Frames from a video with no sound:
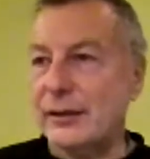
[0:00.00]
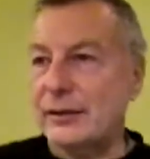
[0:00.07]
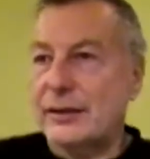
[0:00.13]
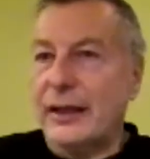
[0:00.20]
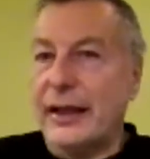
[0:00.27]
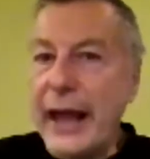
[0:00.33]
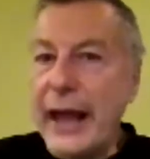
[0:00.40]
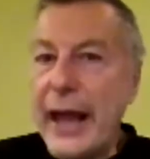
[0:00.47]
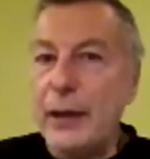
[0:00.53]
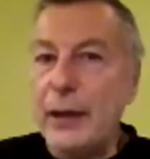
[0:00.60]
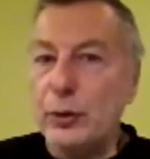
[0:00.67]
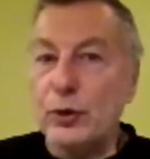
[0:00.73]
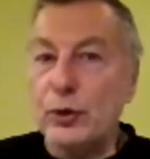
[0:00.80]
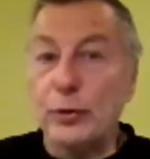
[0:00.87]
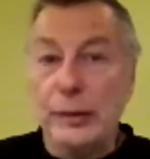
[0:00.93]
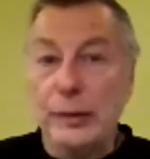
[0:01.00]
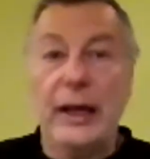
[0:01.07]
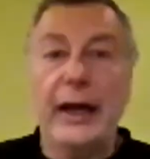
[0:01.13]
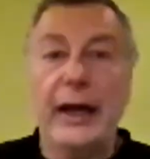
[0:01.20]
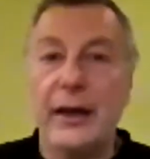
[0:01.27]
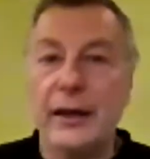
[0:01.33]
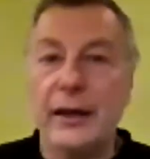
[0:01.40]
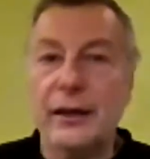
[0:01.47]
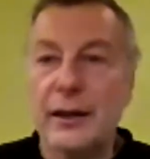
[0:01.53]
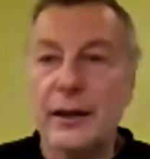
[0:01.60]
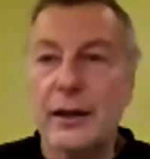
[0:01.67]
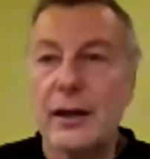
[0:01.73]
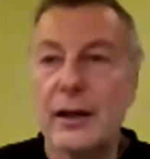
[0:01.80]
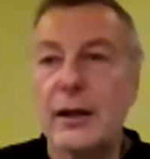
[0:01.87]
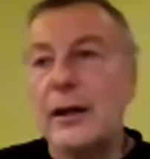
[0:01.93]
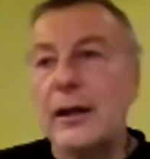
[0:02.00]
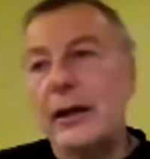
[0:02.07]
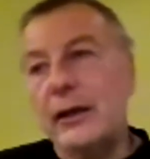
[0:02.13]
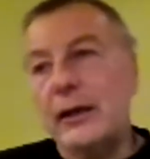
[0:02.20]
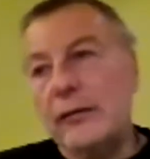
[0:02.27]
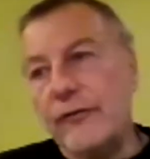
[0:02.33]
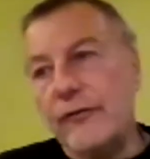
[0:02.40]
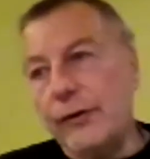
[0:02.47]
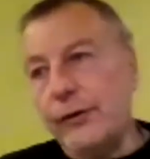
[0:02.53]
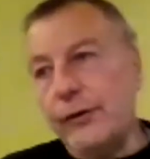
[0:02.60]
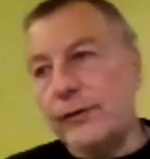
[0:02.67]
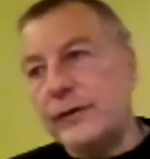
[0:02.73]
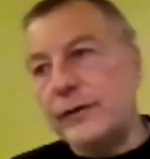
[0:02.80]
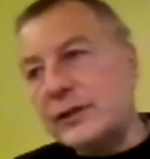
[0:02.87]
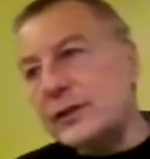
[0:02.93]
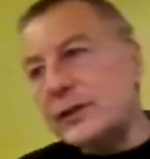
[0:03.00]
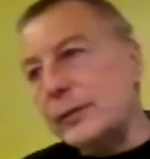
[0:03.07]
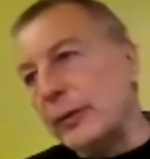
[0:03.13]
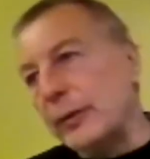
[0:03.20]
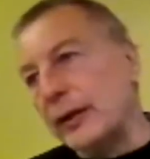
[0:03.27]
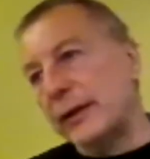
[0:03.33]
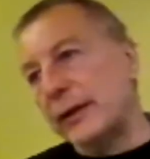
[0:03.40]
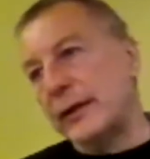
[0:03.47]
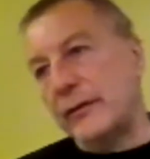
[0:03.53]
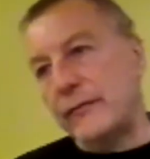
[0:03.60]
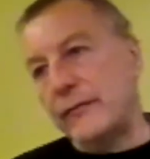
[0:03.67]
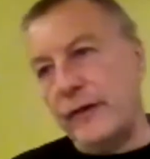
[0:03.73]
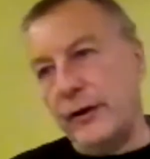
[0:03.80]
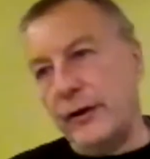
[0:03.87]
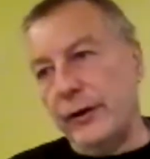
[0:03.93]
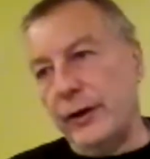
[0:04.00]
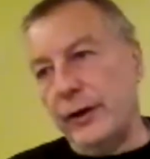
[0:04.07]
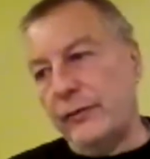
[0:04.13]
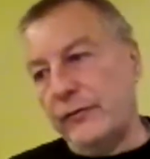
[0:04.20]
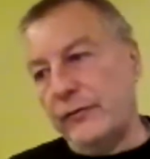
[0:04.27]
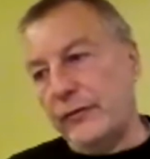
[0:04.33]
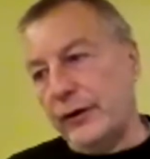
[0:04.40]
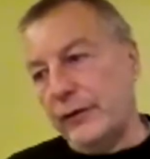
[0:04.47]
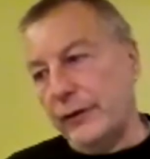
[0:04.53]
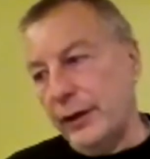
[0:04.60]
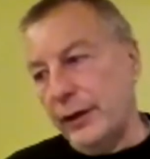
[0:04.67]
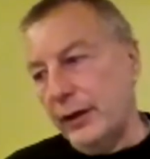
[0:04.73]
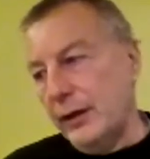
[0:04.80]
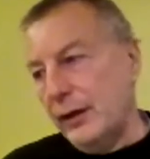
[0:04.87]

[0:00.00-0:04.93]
a game to play in a very disciplined and very, very,